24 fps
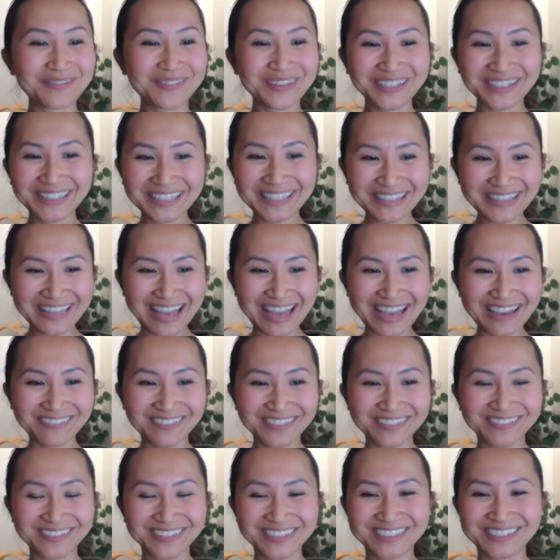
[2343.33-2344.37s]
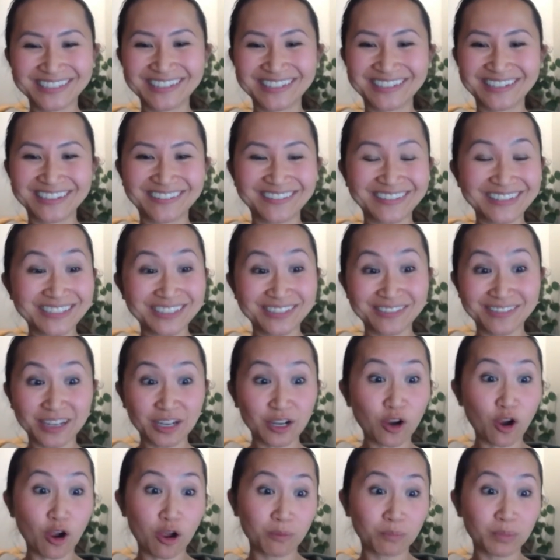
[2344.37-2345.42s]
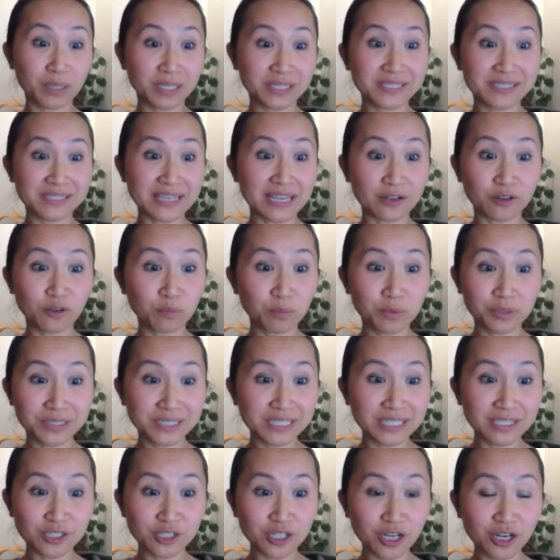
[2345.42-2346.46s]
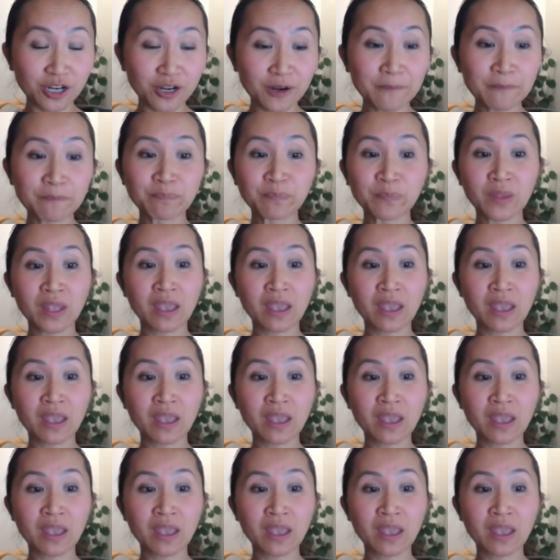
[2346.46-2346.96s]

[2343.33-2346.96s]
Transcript: we're feeling that when we're, you know, doing a complex dental procedure.